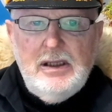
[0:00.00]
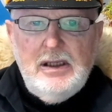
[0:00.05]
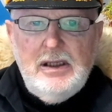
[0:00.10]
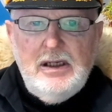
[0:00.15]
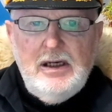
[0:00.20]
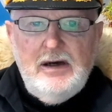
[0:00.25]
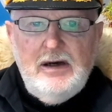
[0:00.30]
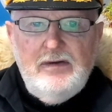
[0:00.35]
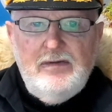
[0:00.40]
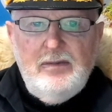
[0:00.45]

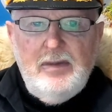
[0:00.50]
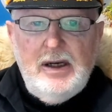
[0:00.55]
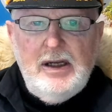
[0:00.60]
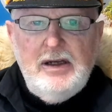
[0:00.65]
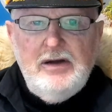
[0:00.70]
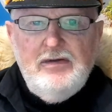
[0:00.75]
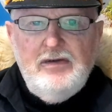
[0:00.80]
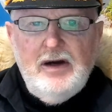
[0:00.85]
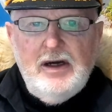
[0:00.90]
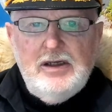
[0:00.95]
If
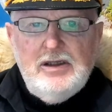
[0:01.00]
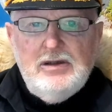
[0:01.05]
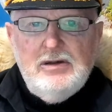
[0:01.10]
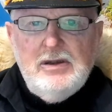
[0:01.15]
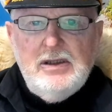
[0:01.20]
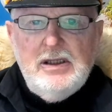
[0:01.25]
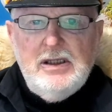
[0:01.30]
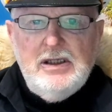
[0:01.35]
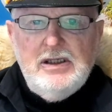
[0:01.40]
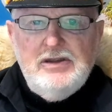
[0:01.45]

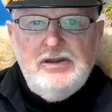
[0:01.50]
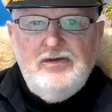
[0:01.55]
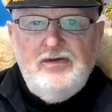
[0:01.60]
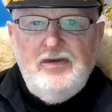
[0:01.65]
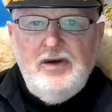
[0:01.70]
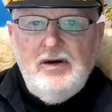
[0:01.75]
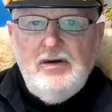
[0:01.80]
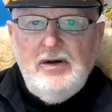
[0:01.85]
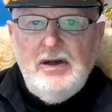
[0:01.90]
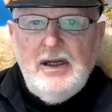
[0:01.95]
manufacturing is
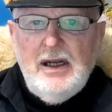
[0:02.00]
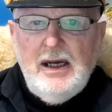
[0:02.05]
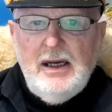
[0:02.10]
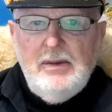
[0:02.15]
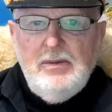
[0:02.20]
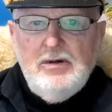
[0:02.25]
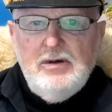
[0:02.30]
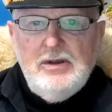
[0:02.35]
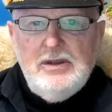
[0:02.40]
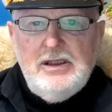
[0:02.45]
very
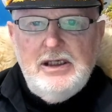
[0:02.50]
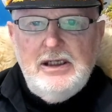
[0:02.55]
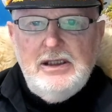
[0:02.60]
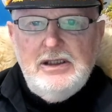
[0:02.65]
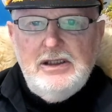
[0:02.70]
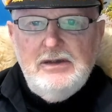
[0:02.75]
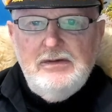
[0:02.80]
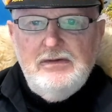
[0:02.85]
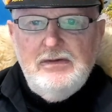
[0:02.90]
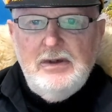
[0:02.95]
labour
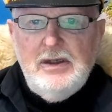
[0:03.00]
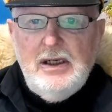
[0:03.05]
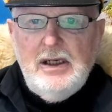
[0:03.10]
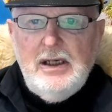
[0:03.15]
intensive,